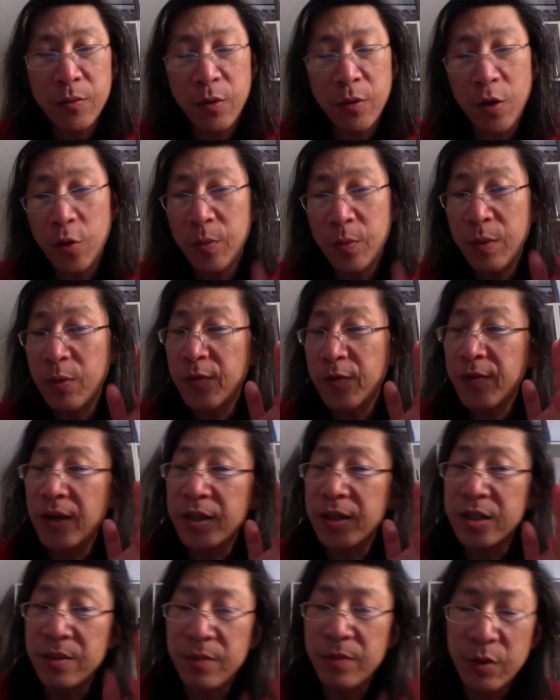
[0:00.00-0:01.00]
We're hoping we
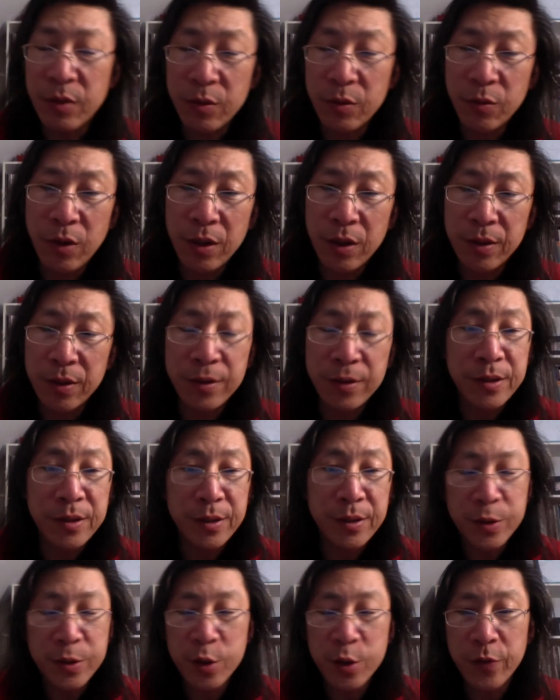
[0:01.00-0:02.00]
find some liquid water underneath
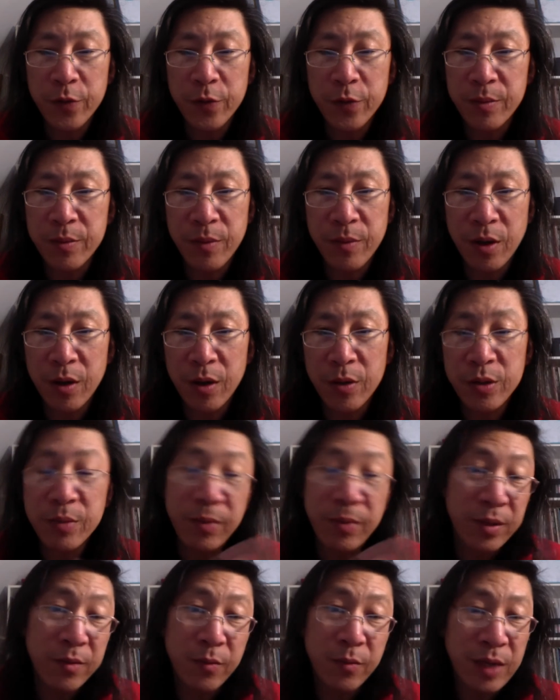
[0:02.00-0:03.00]
the surface of Mars,
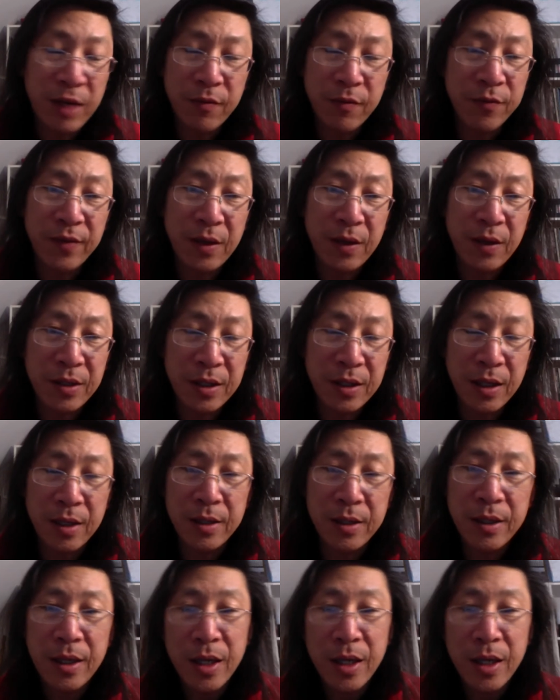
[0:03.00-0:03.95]
but we haven't found it yet.